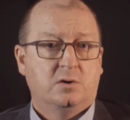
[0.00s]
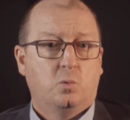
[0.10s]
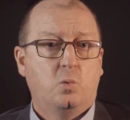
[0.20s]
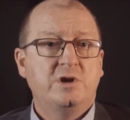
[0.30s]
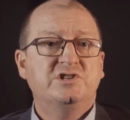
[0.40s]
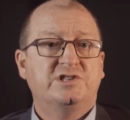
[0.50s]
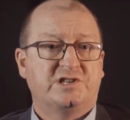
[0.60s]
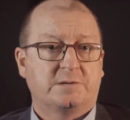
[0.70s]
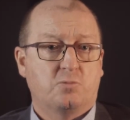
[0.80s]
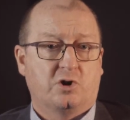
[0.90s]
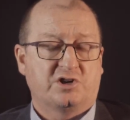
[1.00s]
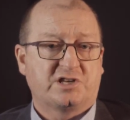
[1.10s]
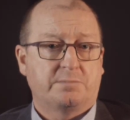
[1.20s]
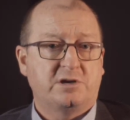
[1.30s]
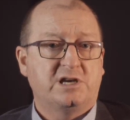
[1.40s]
Rigid
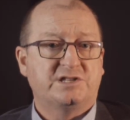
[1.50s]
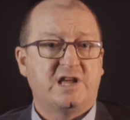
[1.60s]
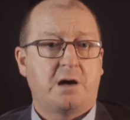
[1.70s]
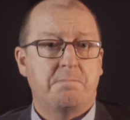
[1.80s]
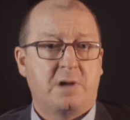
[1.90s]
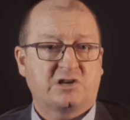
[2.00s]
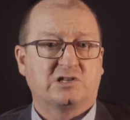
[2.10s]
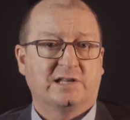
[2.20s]
sigmoidoscopy is now much